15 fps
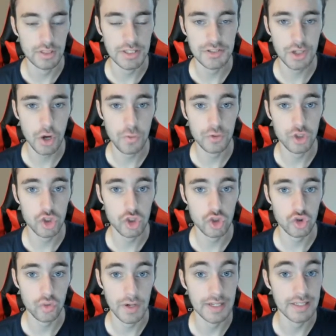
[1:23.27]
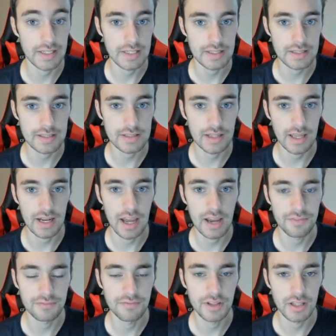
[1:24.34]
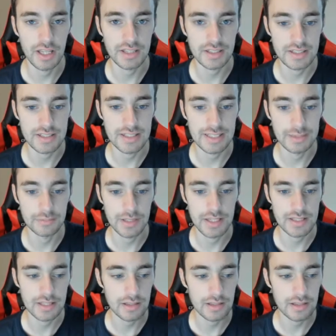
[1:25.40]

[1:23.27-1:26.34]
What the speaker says: Let's go with strictness that I feel like this team needs.